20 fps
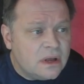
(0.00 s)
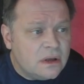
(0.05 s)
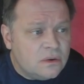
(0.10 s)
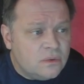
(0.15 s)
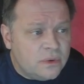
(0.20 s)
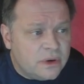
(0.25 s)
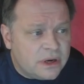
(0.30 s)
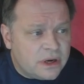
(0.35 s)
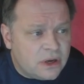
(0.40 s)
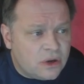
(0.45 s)

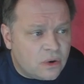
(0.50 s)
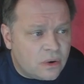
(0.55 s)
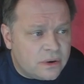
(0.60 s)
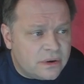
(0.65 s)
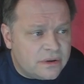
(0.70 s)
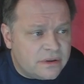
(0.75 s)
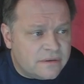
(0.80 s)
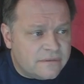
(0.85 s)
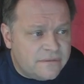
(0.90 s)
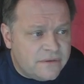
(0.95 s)
we're going to go
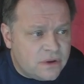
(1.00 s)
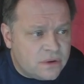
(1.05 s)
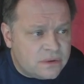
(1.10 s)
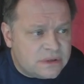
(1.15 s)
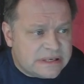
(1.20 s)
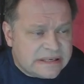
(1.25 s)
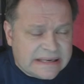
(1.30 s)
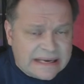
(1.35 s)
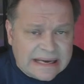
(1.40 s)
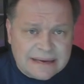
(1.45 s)
into the View
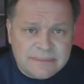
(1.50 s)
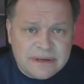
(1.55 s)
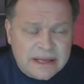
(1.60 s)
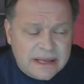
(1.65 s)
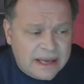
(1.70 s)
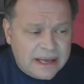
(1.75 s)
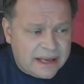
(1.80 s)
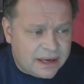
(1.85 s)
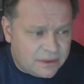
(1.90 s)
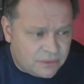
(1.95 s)
tab,
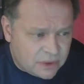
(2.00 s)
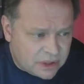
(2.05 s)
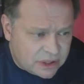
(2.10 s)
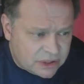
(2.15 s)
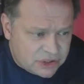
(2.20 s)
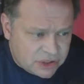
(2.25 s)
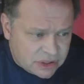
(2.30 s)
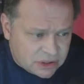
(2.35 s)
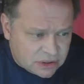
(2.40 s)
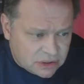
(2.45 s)
and I
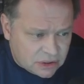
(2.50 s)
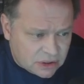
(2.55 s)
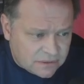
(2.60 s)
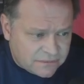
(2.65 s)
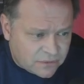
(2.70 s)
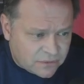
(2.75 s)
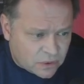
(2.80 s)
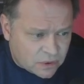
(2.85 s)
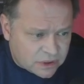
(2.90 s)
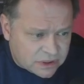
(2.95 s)
want you to look
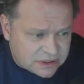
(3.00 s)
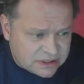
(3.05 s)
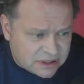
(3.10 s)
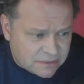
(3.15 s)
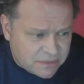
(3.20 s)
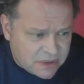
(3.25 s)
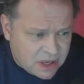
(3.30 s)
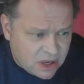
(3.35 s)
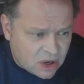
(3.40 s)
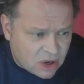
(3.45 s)
for
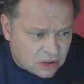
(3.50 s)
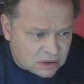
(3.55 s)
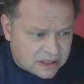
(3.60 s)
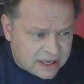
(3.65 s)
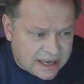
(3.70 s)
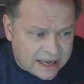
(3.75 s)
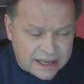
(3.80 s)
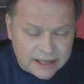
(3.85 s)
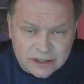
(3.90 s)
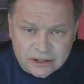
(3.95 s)
something called
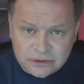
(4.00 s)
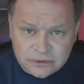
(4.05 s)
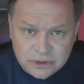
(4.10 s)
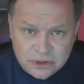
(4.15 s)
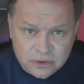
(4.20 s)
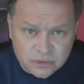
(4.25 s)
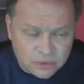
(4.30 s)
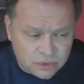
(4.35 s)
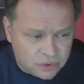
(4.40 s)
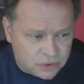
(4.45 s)

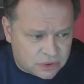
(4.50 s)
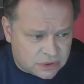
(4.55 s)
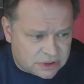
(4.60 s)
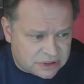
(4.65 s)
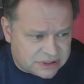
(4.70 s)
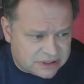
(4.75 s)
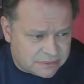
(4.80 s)
Coloring Rules.